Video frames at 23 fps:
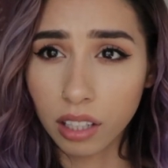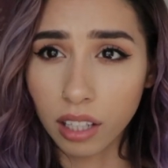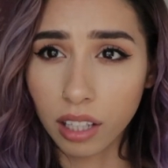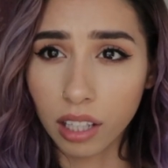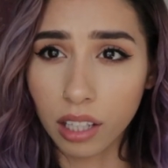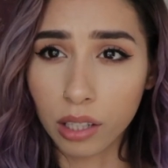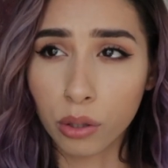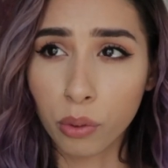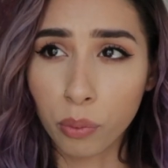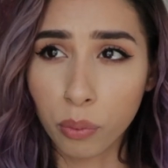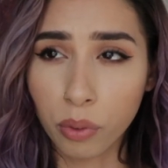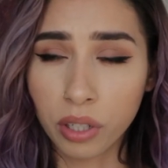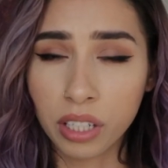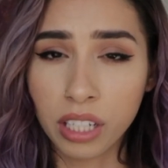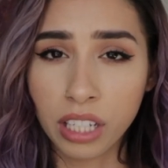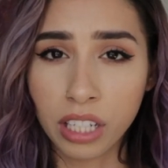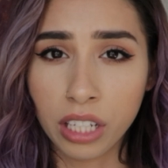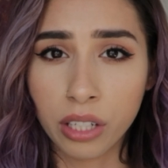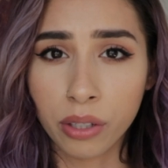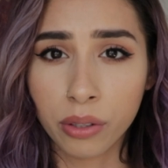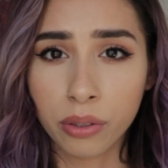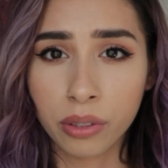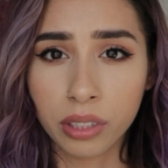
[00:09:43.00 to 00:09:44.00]
at the one
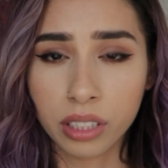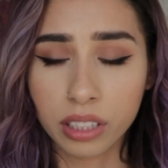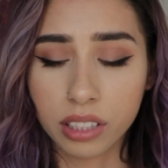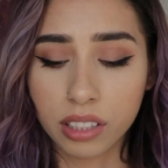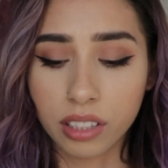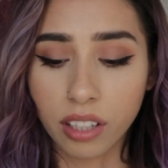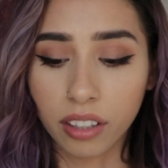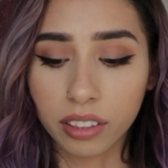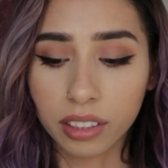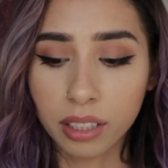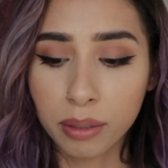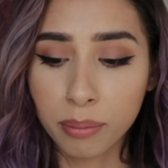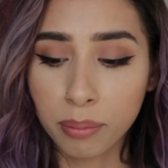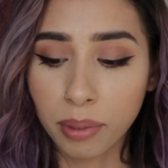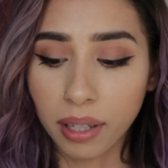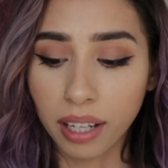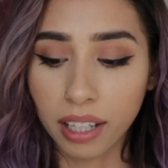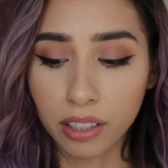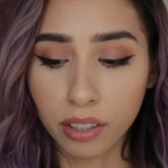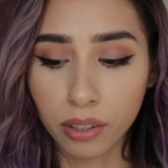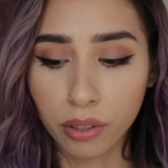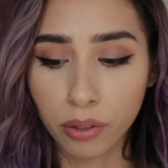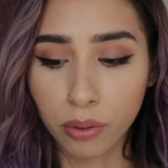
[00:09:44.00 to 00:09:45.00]
here in Stockton, but
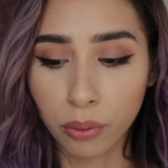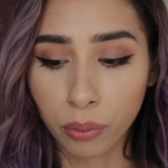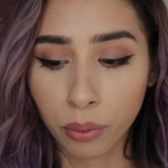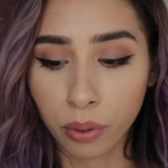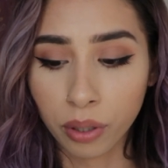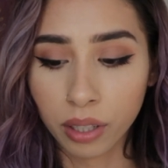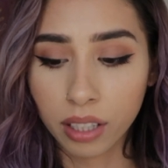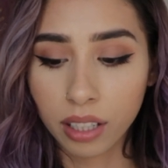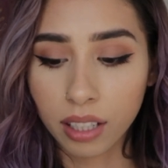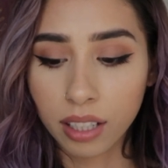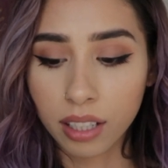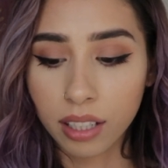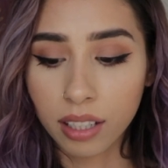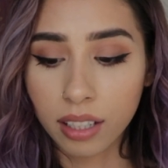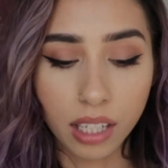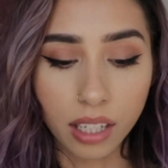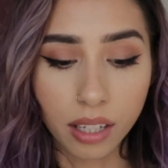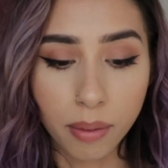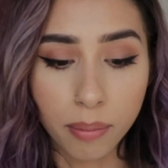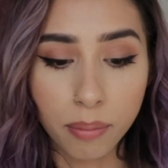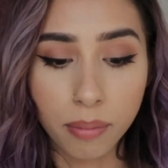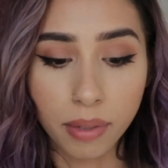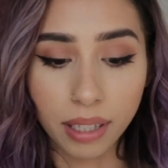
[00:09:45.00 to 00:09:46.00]
I know
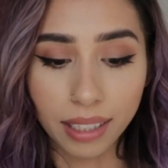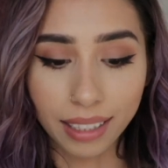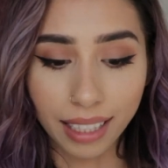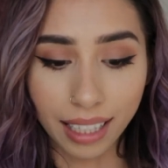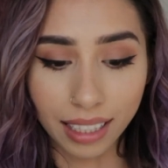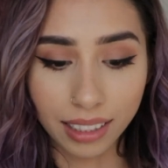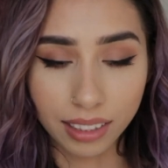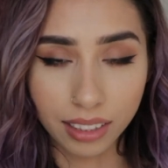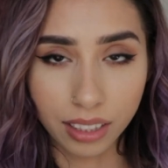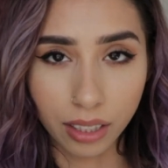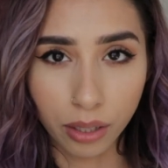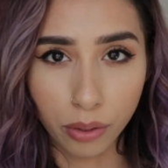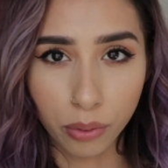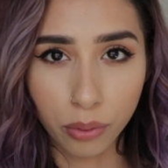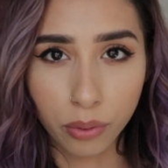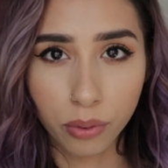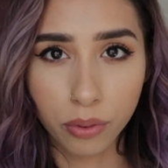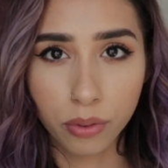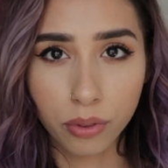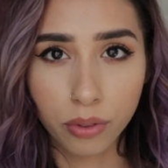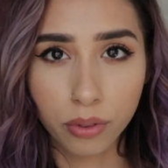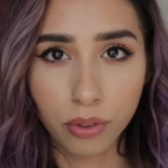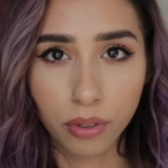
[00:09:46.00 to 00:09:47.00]
in Modesto,
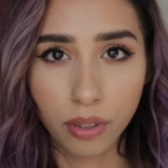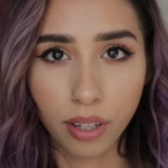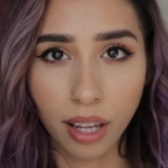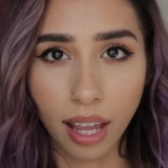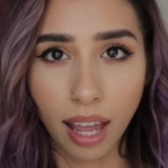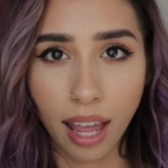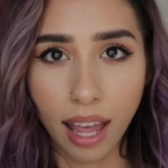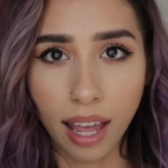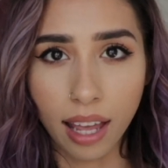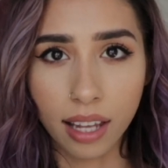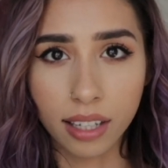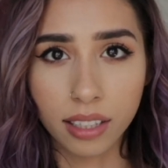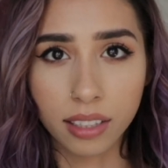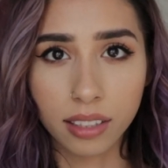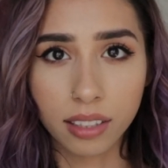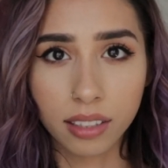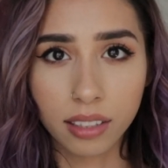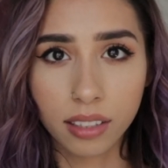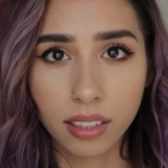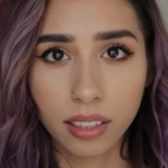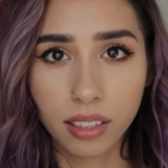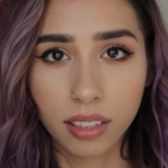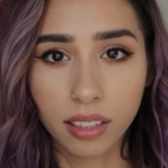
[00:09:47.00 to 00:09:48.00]
and
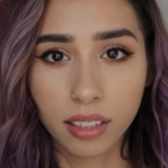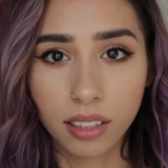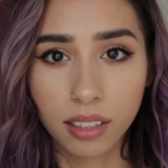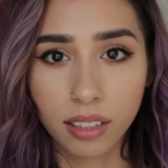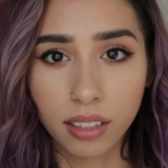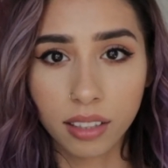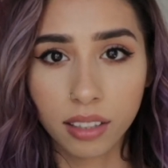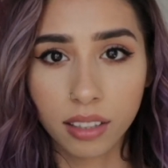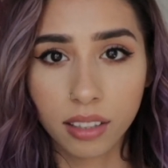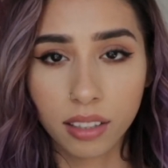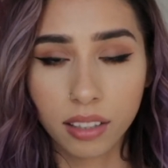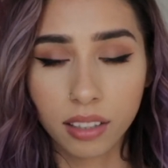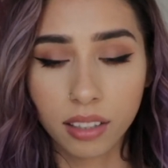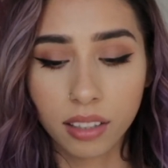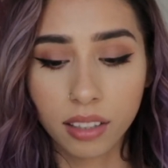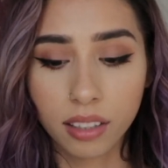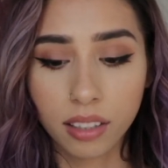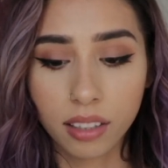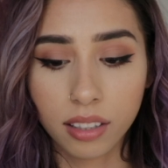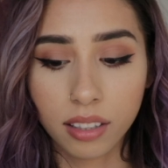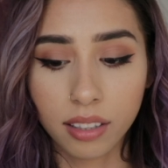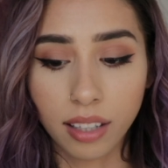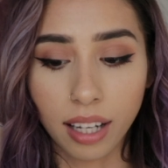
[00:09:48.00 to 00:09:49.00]

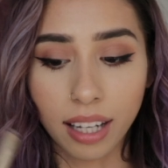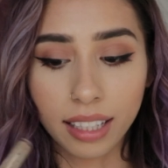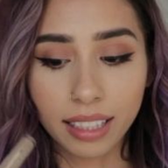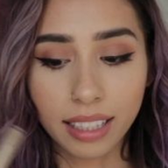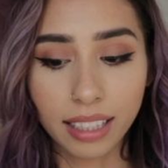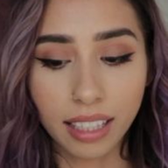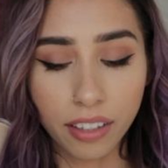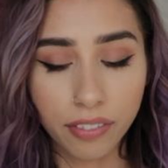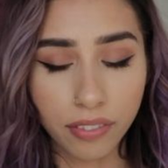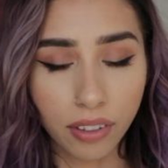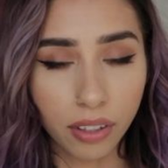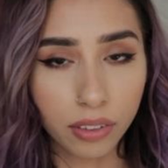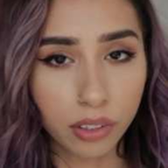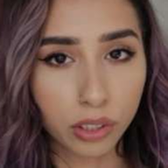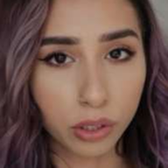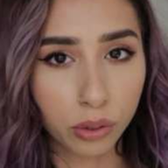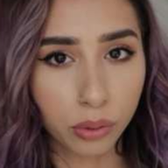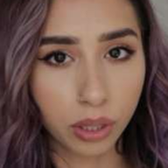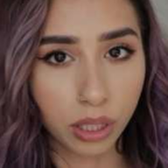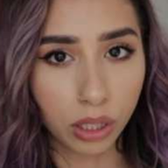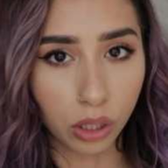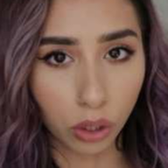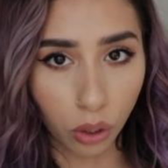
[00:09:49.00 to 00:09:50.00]
I think I found this
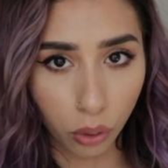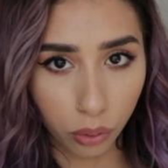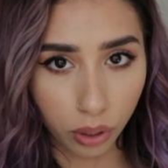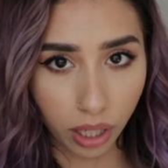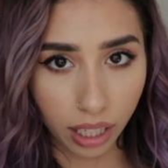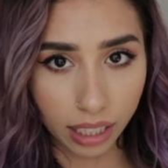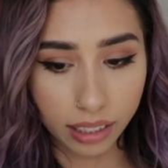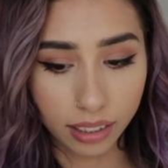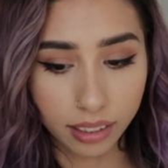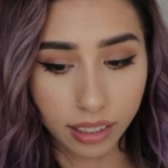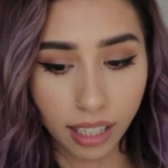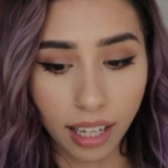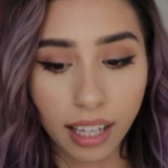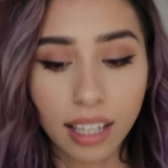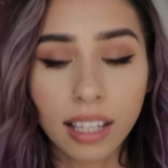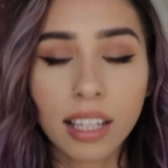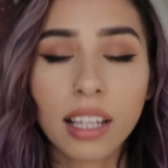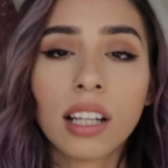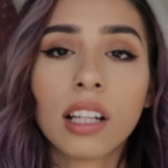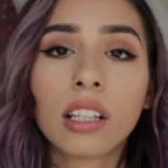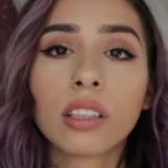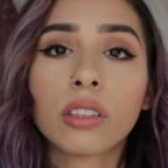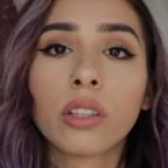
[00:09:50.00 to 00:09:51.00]
one in Lodi. Yeah,
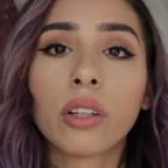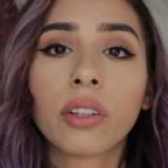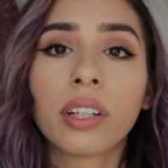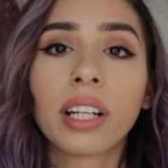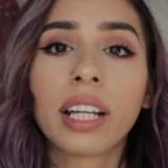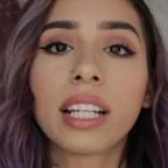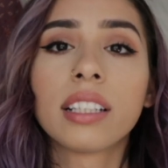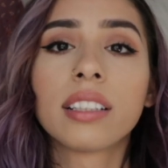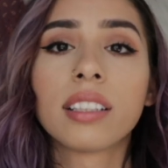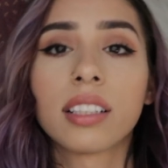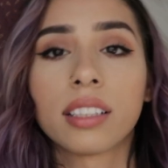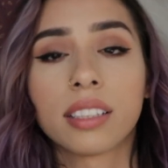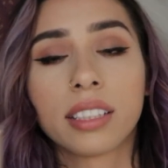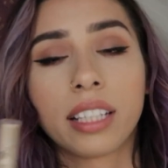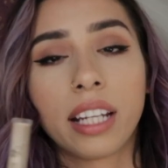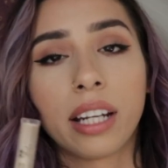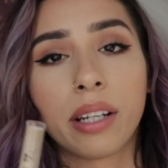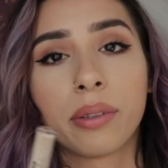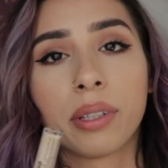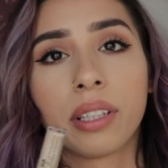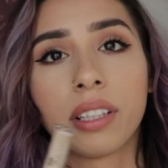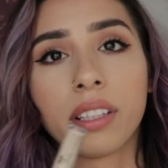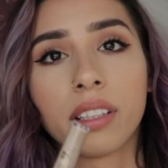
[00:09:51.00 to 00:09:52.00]
Lodi
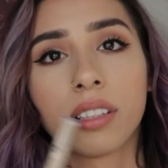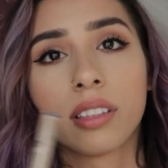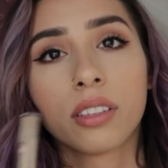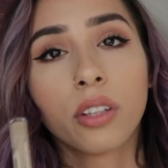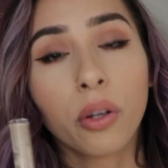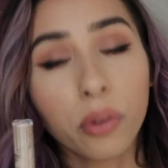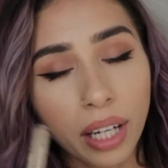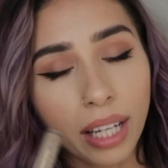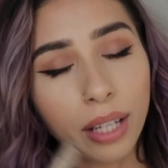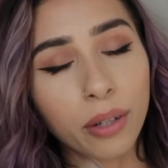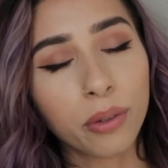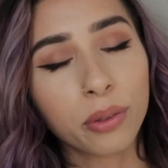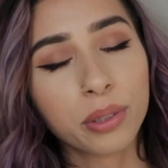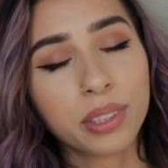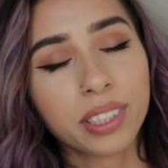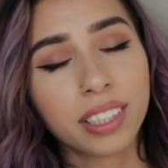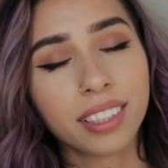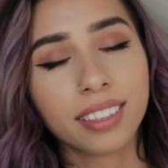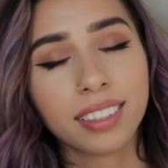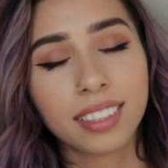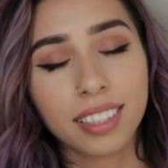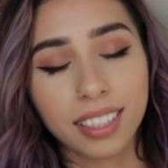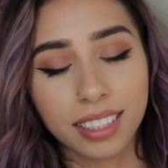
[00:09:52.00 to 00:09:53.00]

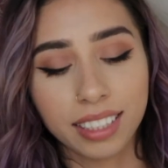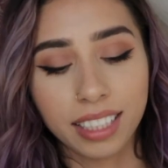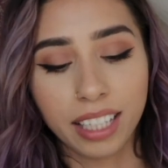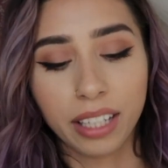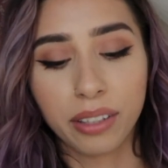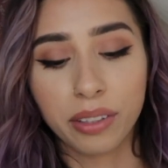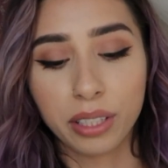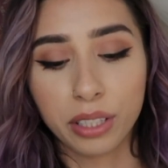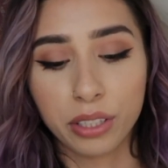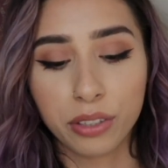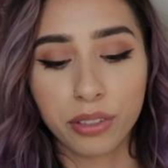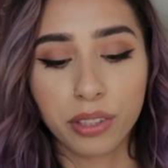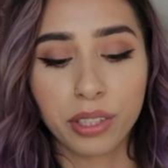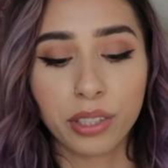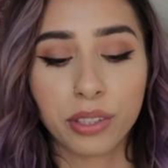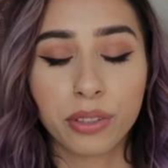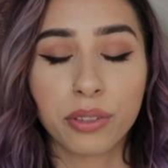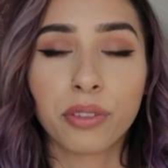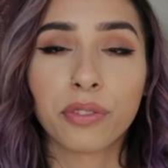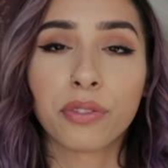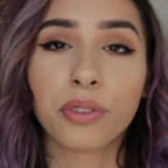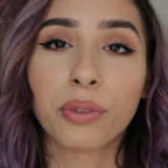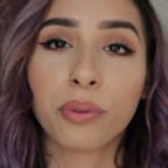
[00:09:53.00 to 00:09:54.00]
Ulta does carry Catrice,
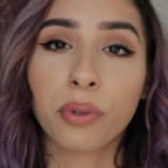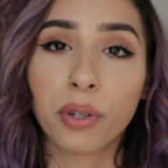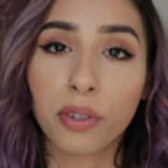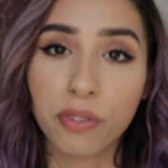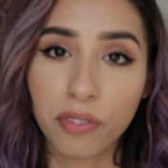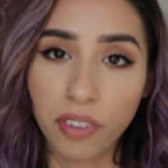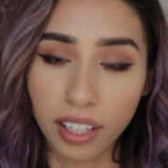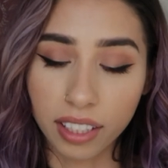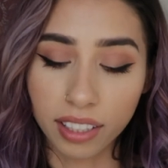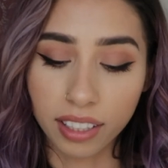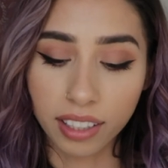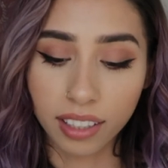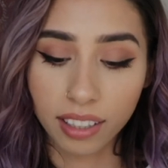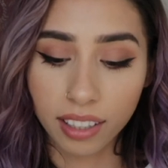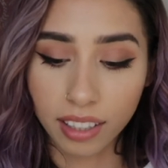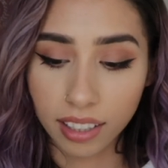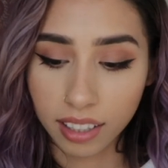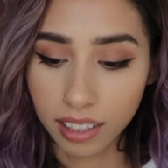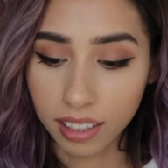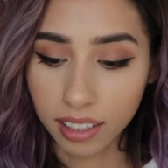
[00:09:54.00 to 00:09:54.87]
so if you want to find it,